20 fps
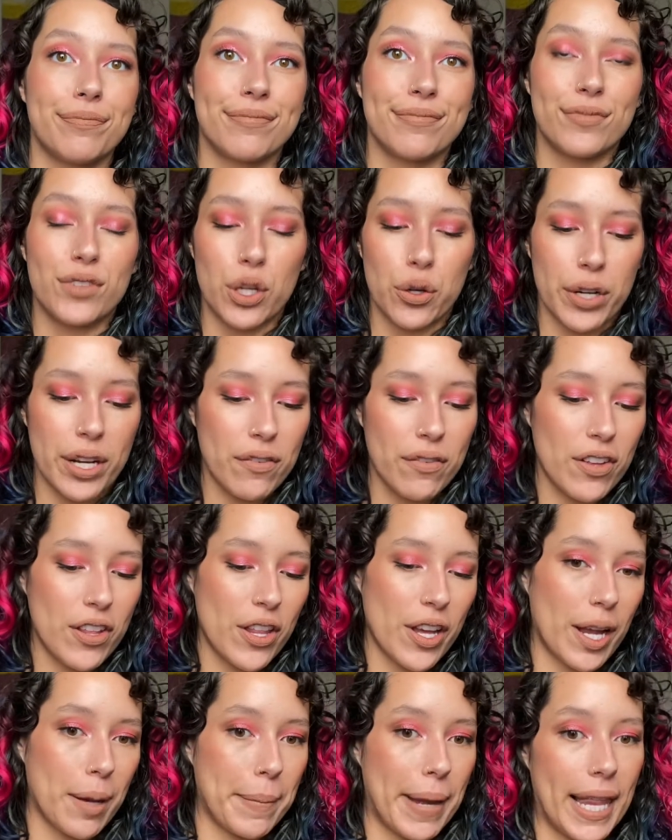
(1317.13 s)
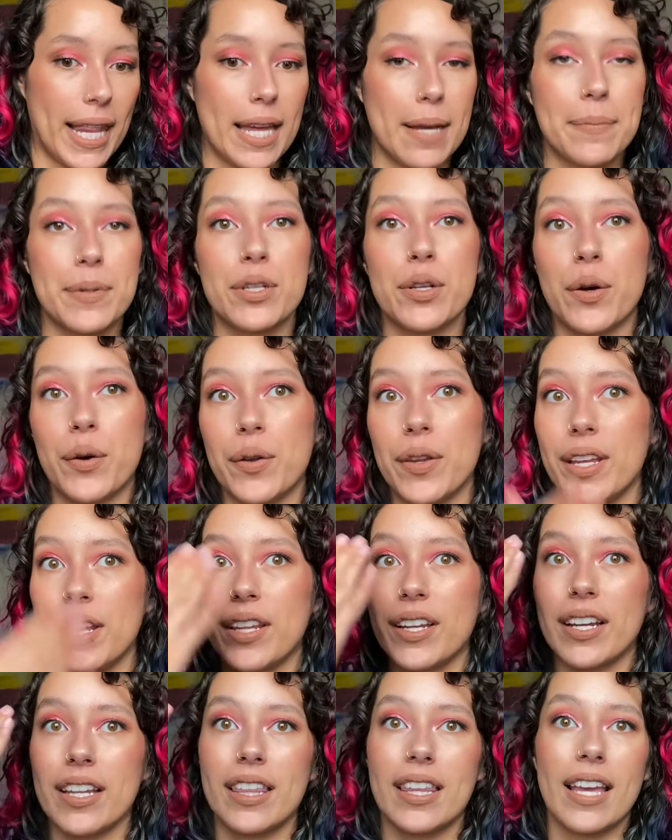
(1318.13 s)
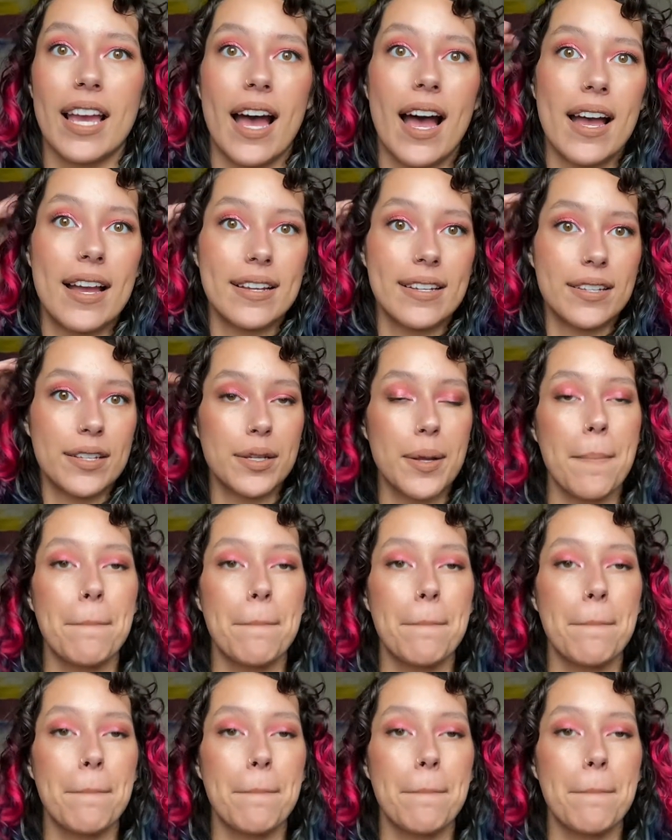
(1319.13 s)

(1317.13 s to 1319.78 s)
Don't even look at my lips, only look at the eyes.